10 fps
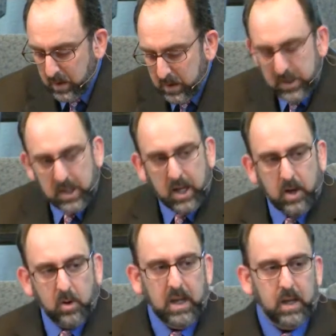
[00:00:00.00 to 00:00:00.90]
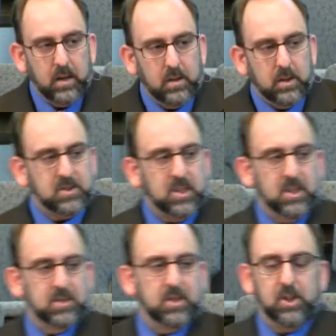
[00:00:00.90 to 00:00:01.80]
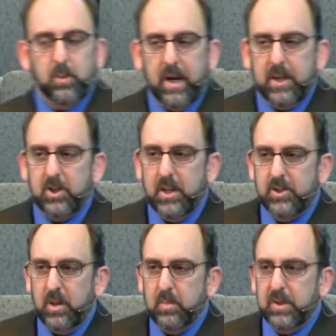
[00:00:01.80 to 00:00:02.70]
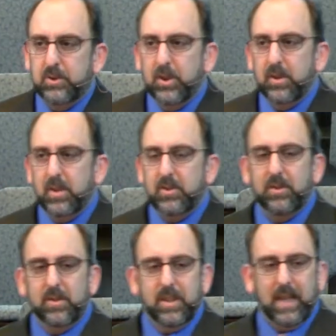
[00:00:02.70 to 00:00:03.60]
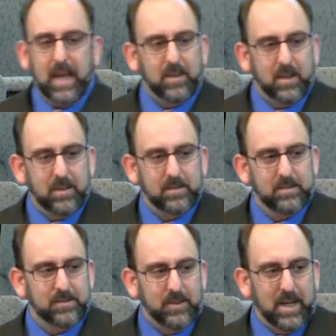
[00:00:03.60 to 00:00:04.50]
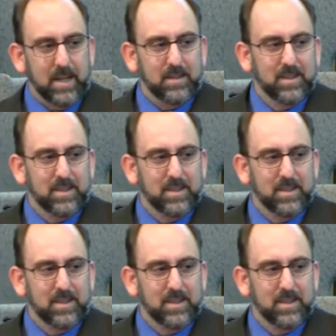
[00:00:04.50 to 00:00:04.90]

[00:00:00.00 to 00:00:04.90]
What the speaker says: See, Naomi looks at the situation and she puts 2 to 2 together, right?